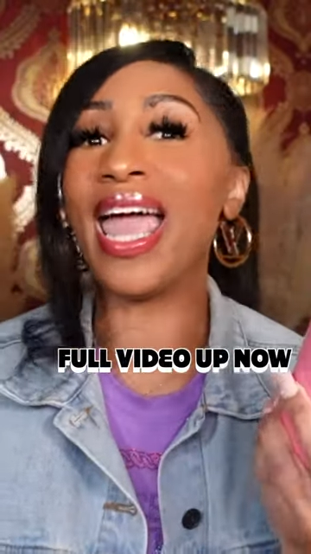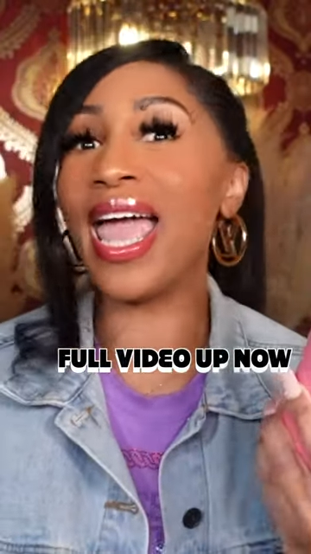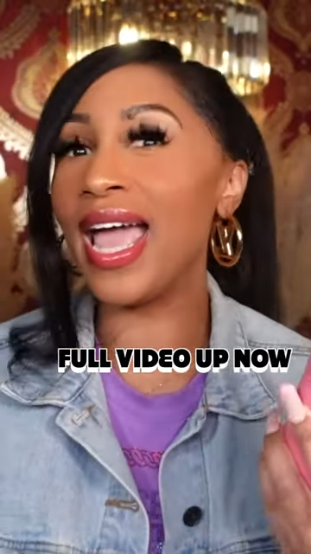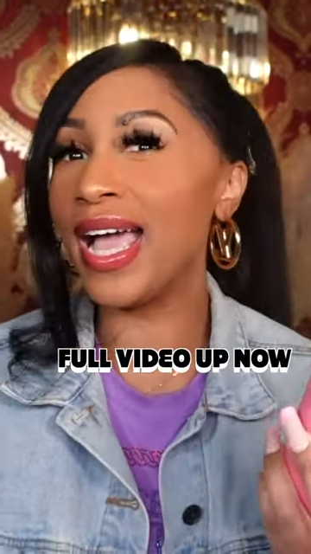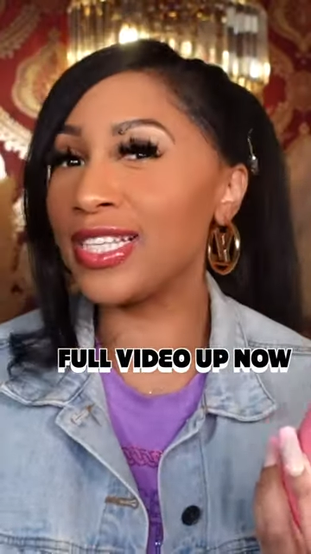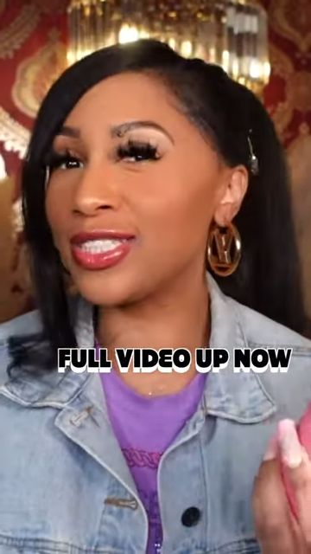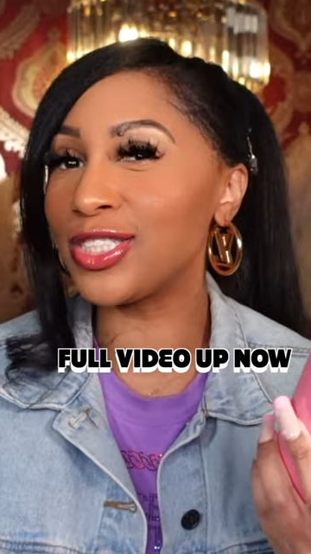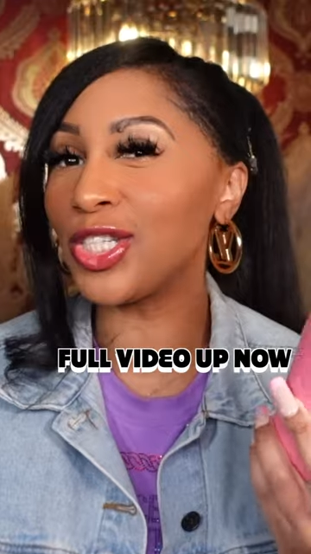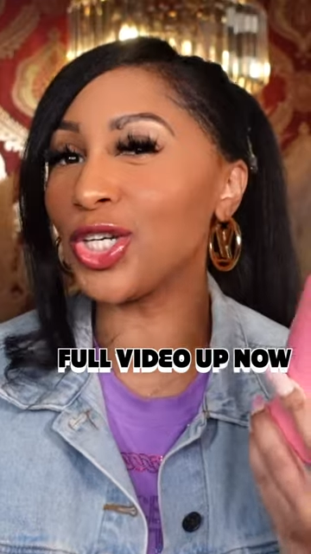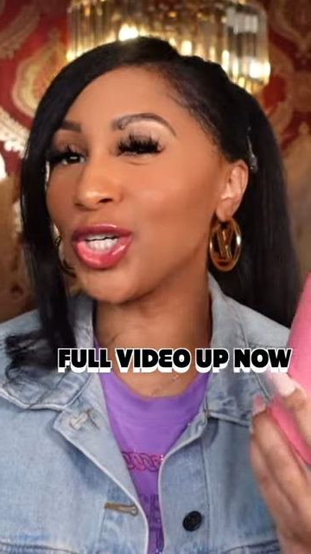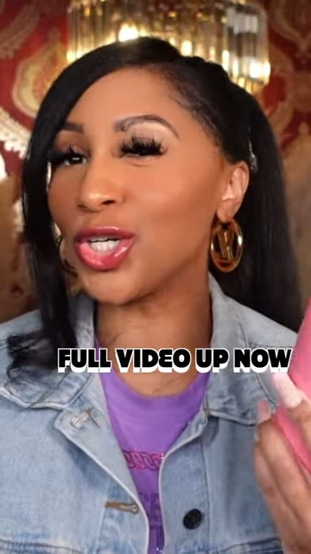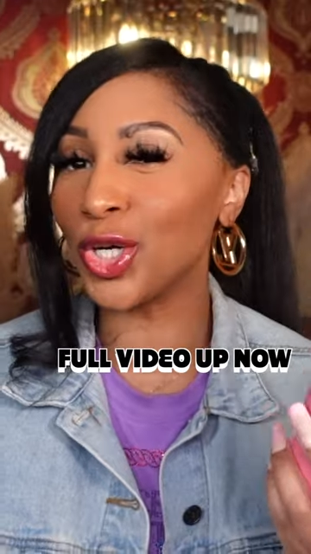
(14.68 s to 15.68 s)

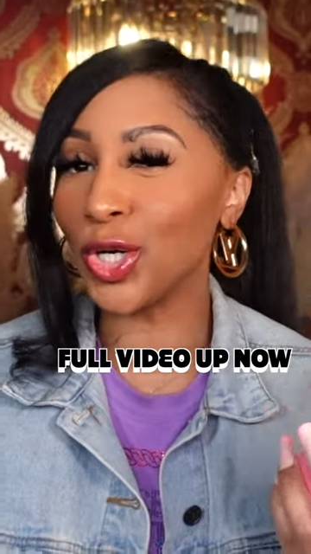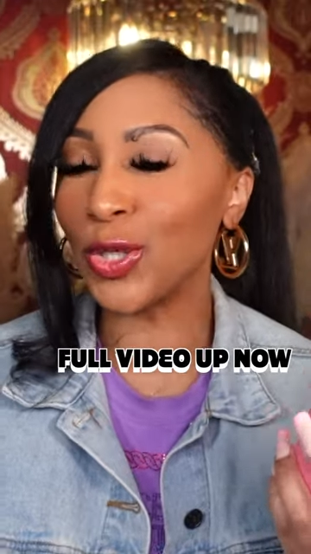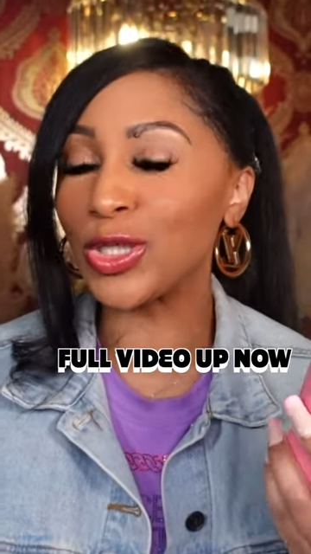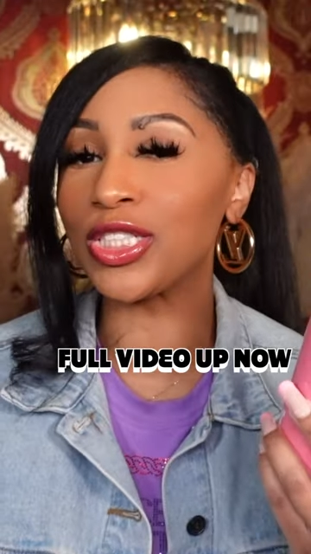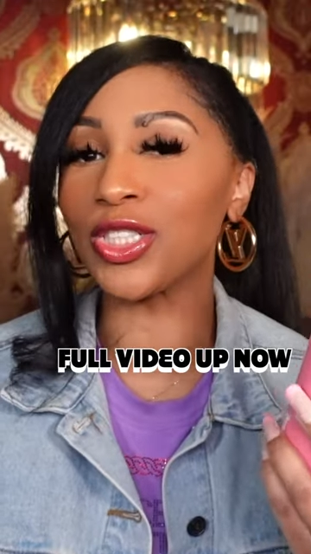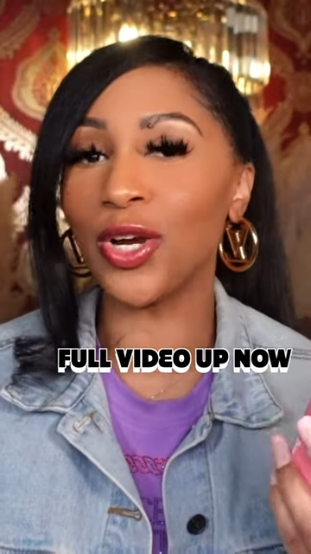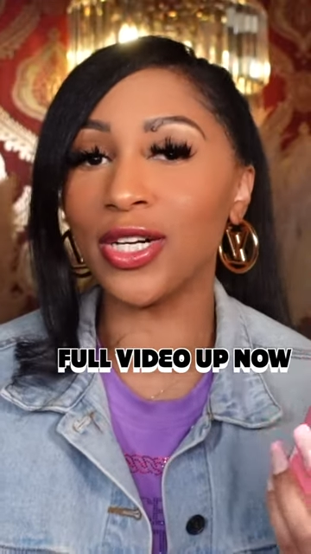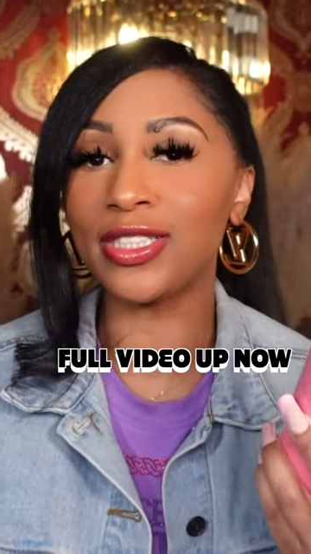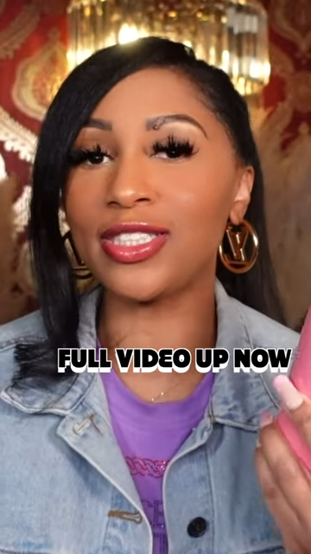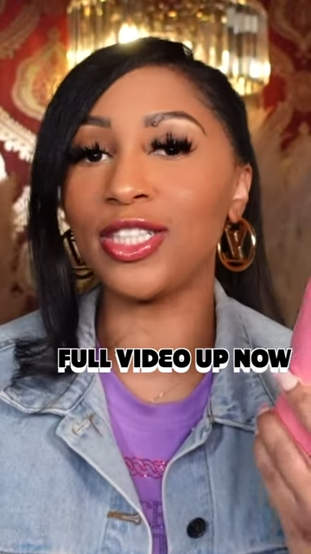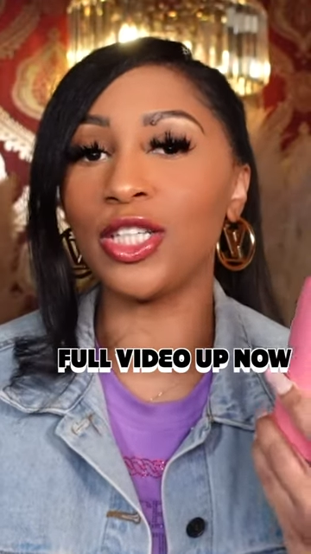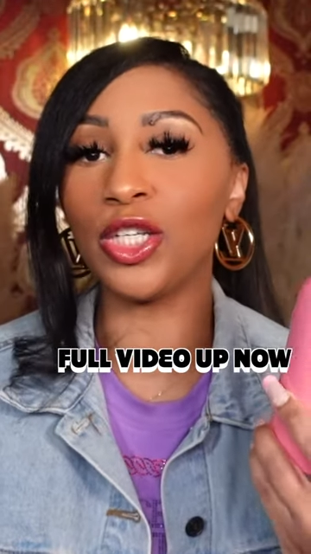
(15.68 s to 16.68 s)
as your girl
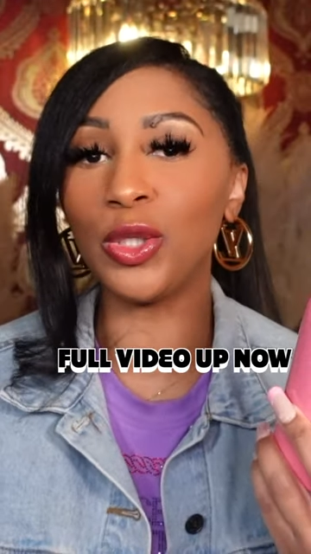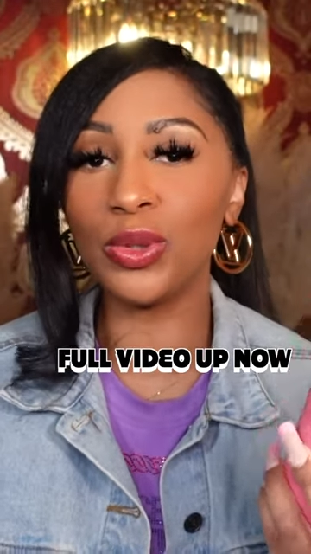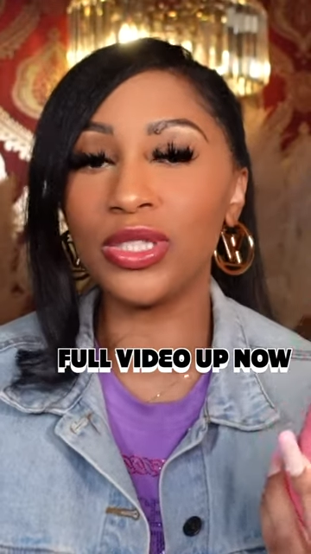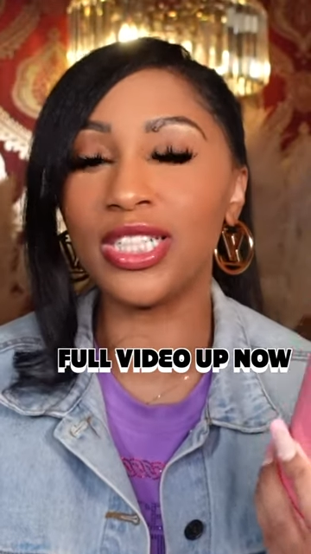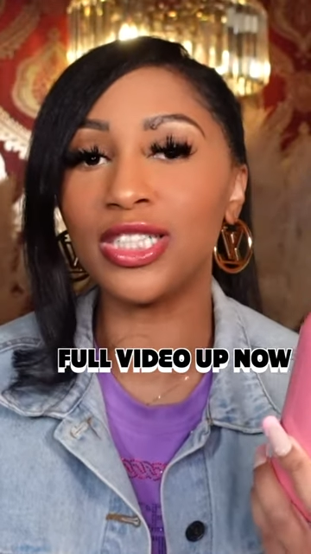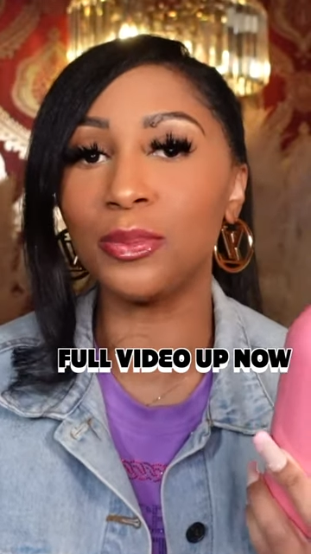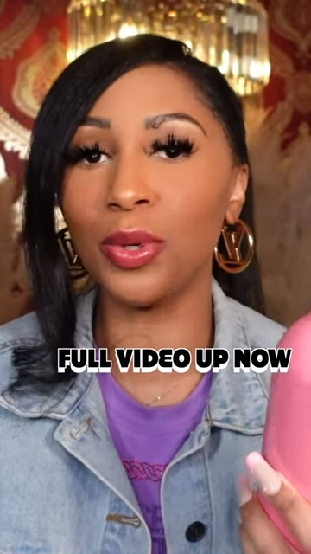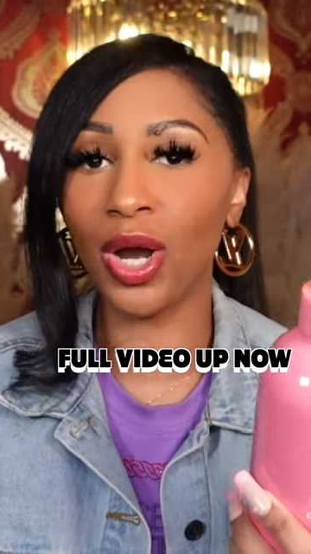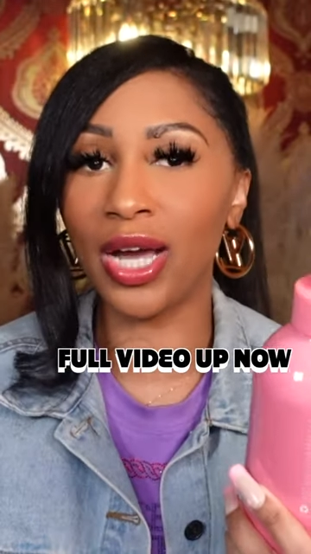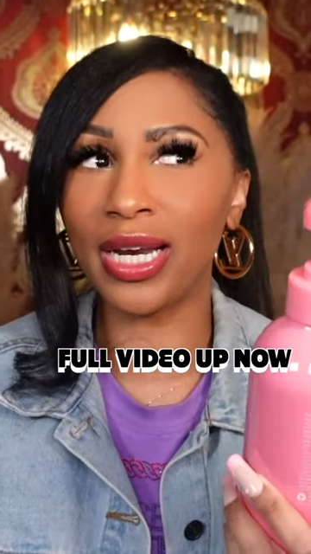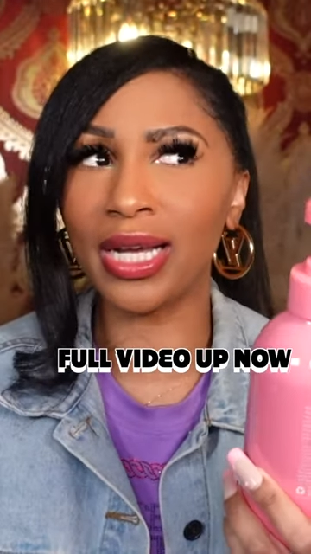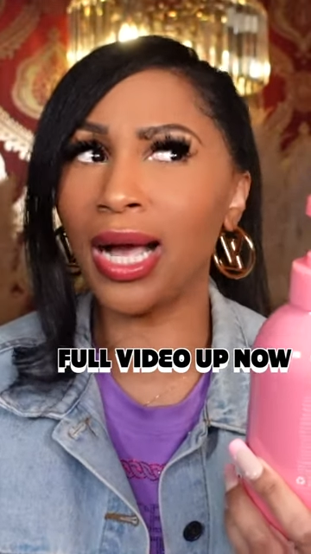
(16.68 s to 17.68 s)
started to use this
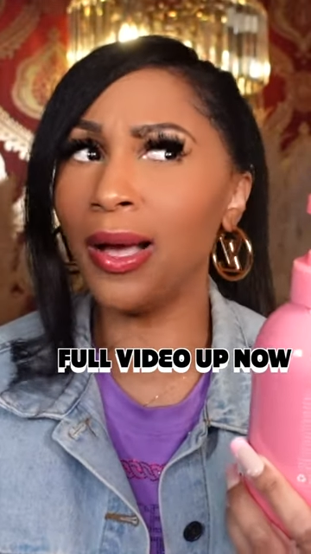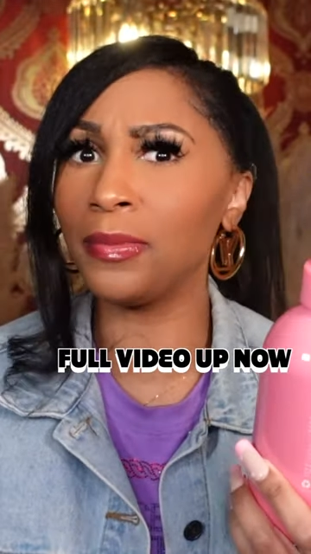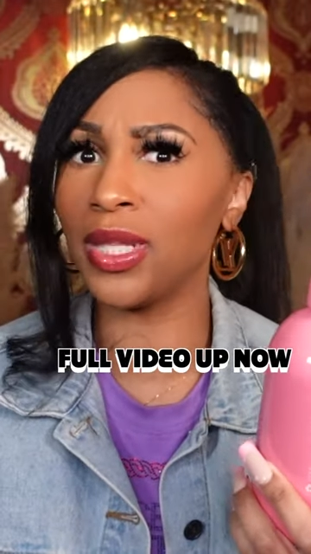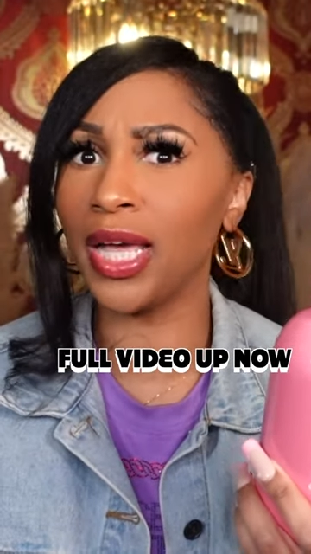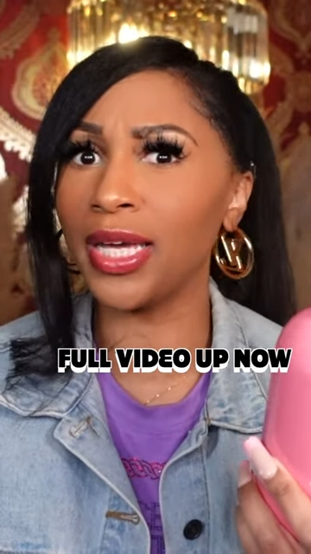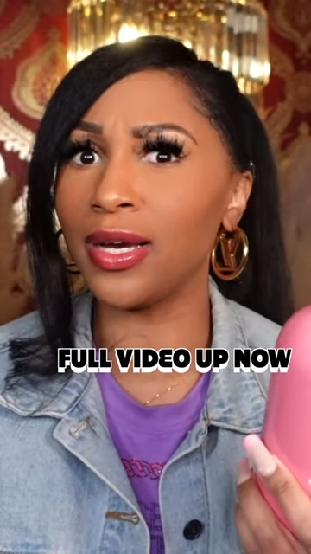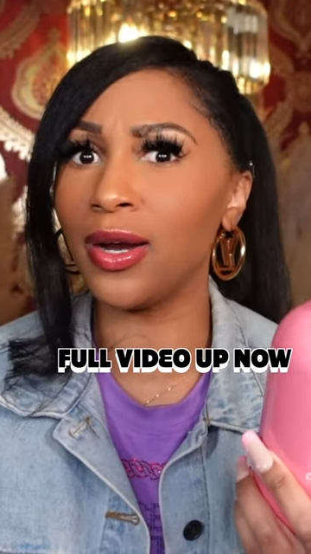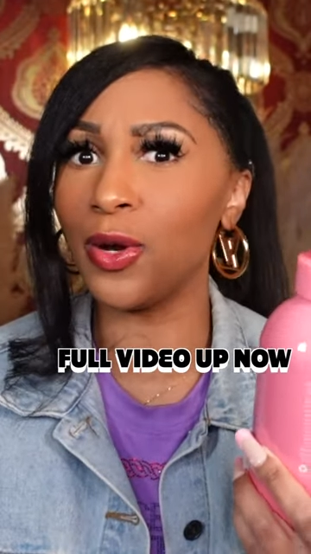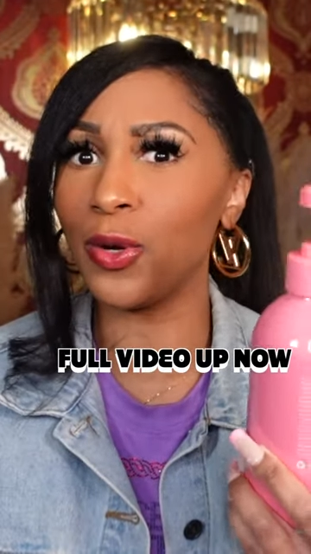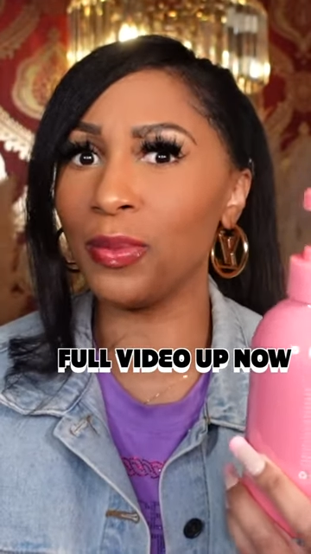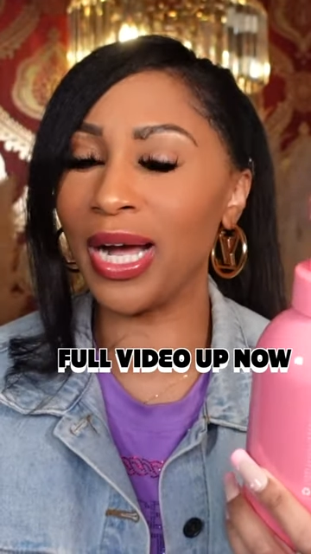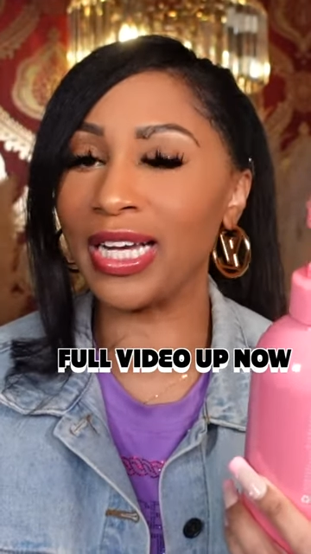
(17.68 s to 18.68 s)
product, I'm like,
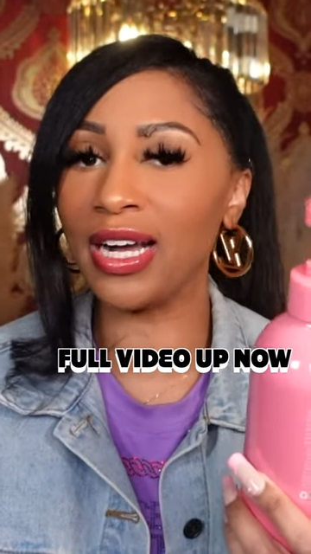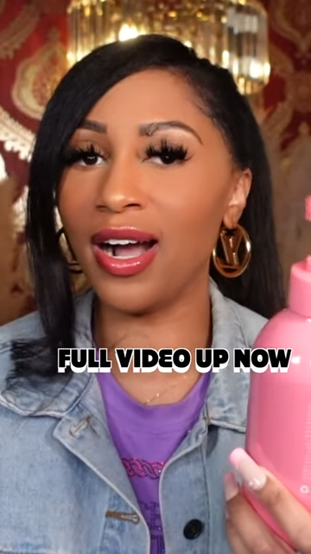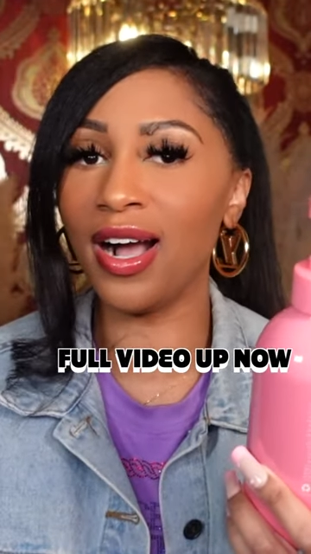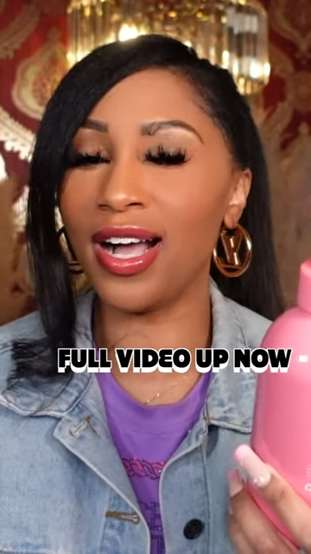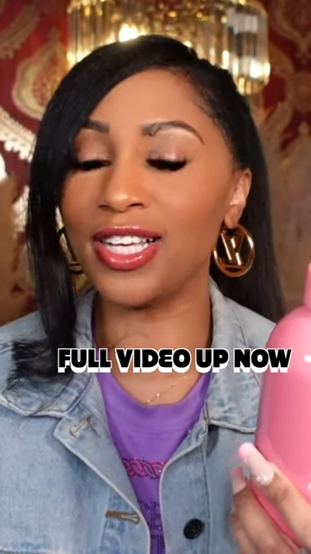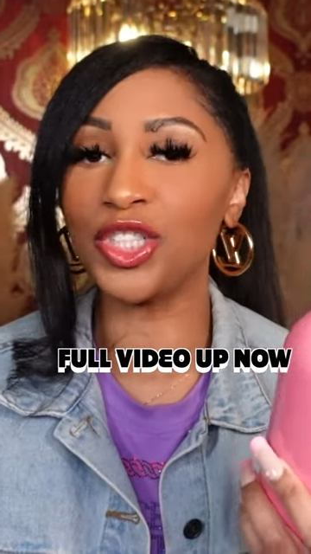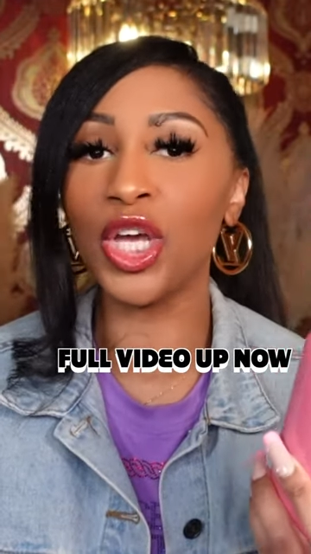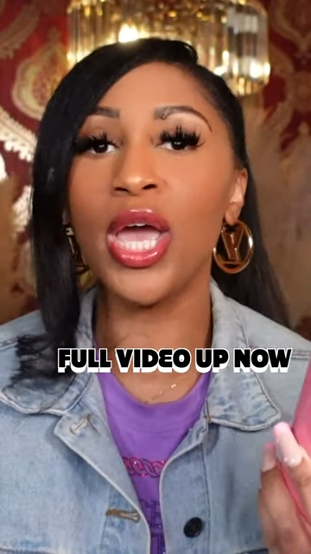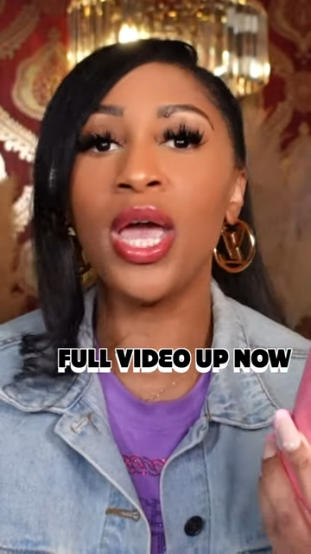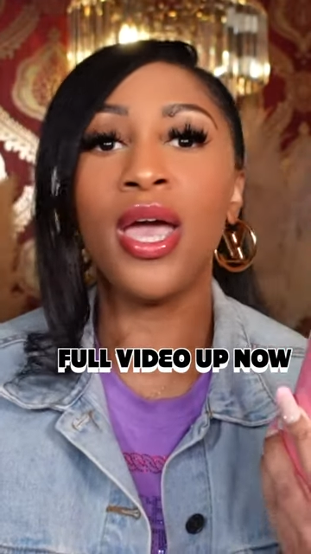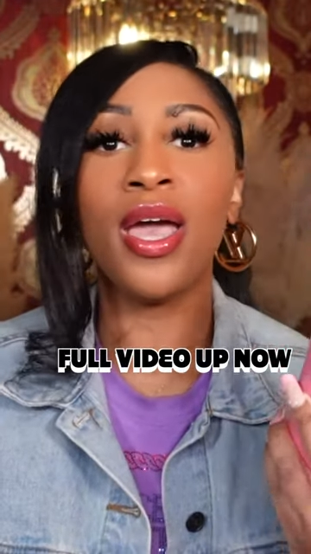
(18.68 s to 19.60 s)
oh my gosh.